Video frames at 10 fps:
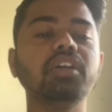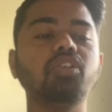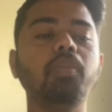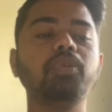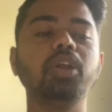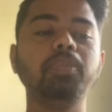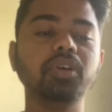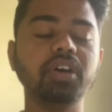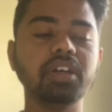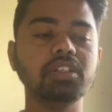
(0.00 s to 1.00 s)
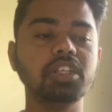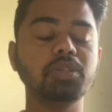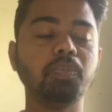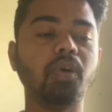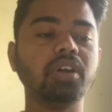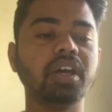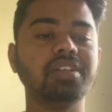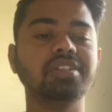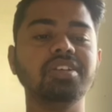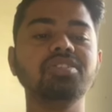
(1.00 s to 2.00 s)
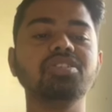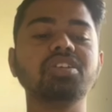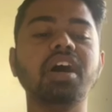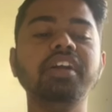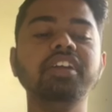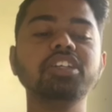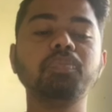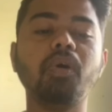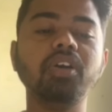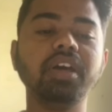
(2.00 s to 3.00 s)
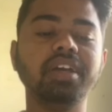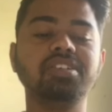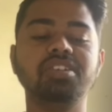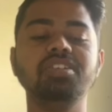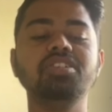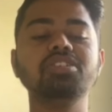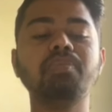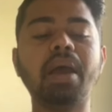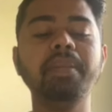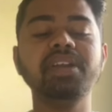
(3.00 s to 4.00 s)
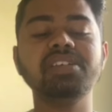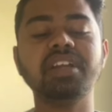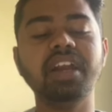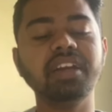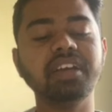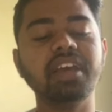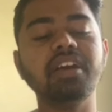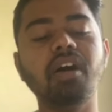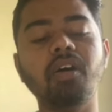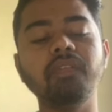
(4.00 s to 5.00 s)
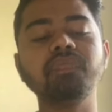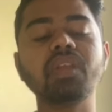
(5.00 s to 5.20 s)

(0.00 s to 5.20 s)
top cryptocurrency spot exchanges under spot exchanges bybit is ranking on